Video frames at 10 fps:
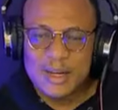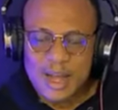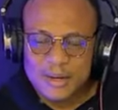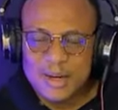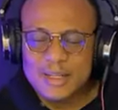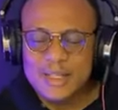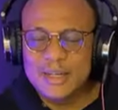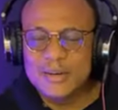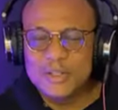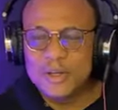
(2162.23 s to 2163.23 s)
and
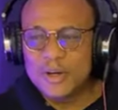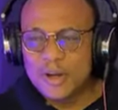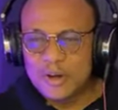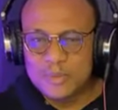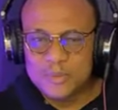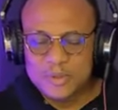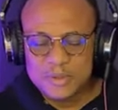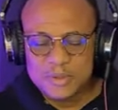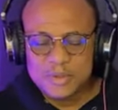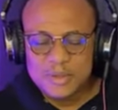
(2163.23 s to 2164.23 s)
another generation
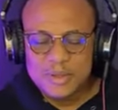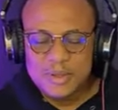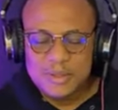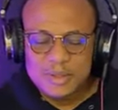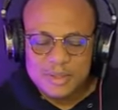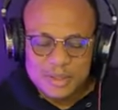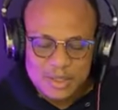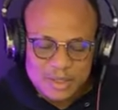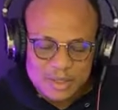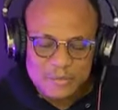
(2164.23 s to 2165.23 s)
comes.
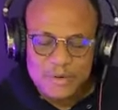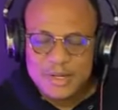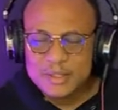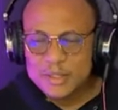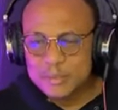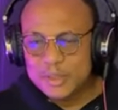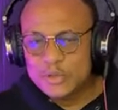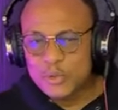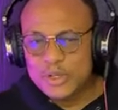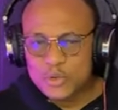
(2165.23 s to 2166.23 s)
The difference
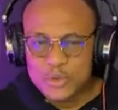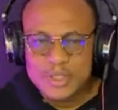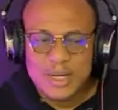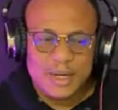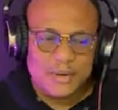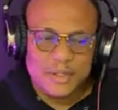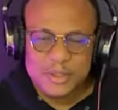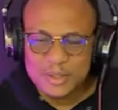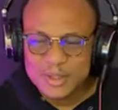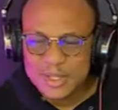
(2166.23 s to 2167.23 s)
between two
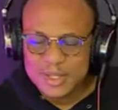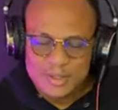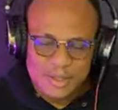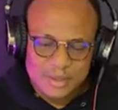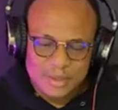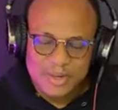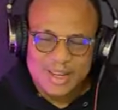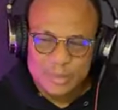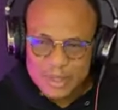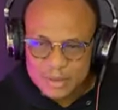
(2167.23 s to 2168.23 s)
generations is the
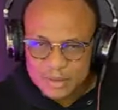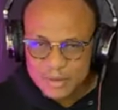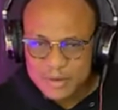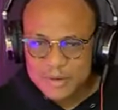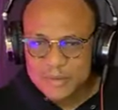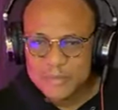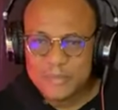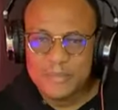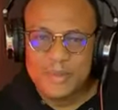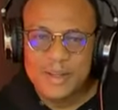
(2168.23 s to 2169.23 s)
tribe and tongue.
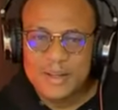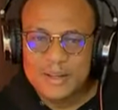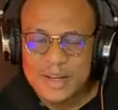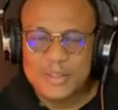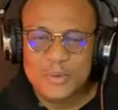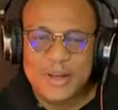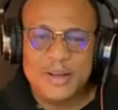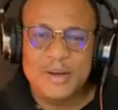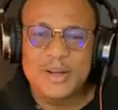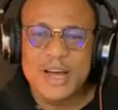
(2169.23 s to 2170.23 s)
That's
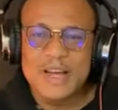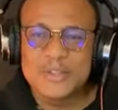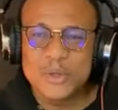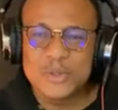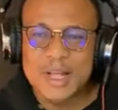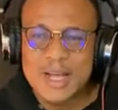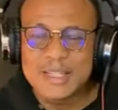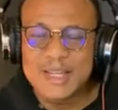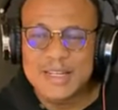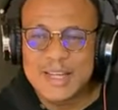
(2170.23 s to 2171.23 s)
why God has to
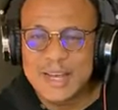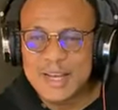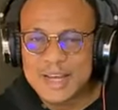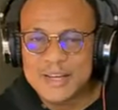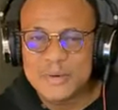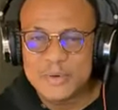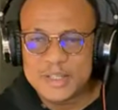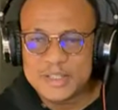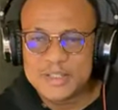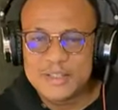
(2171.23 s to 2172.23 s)
scatter their
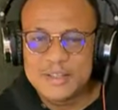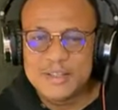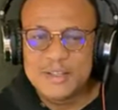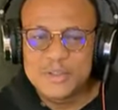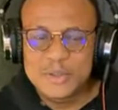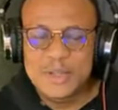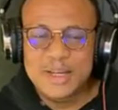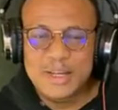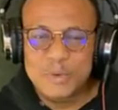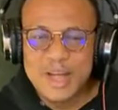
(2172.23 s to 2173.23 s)
language
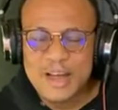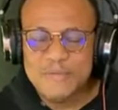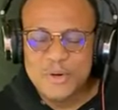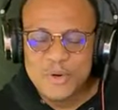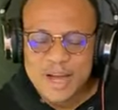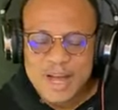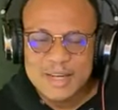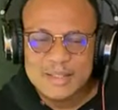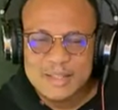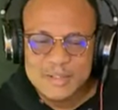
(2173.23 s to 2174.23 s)
so that they will have no
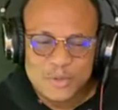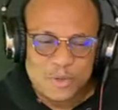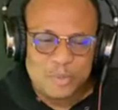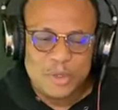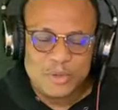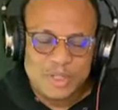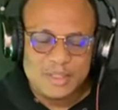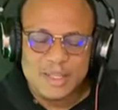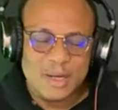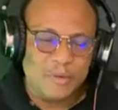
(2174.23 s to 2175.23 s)
access to
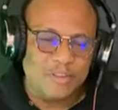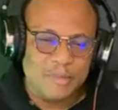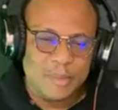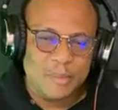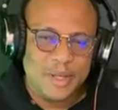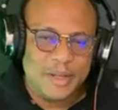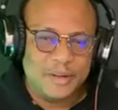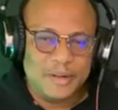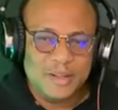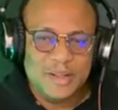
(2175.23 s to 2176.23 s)
build the Tower of
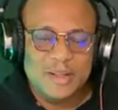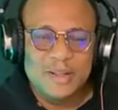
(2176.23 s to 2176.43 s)
Babel.